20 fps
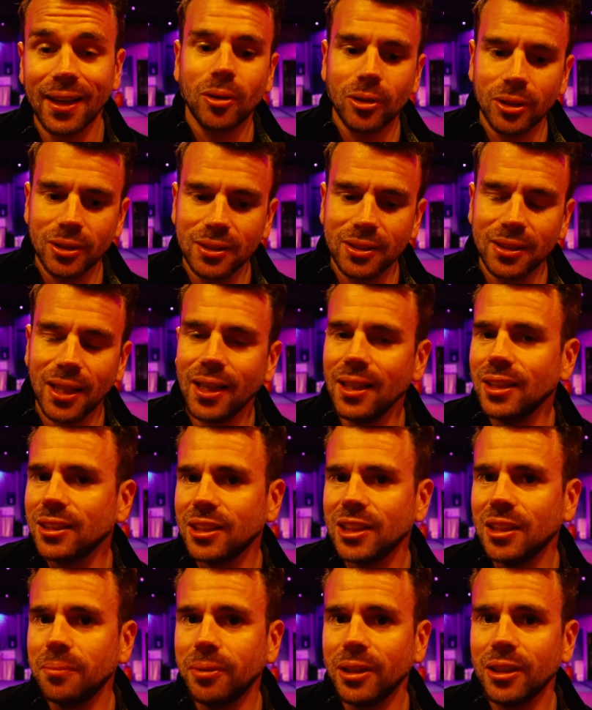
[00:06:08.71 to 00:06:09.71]
because that is
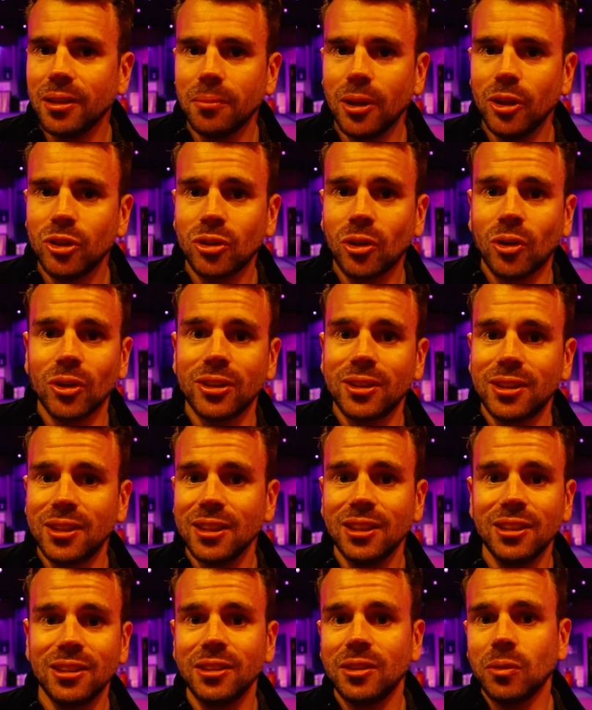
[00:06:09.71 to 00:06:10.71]
going to be the most
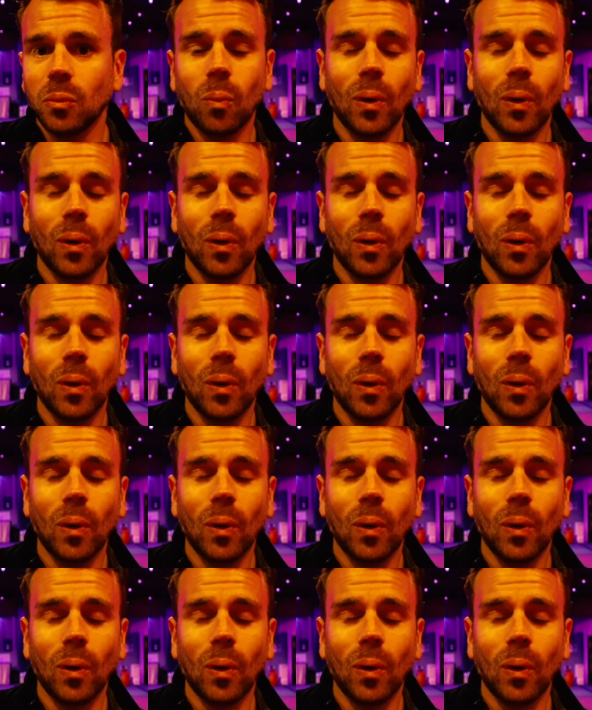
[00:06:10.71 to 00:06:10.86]
consistent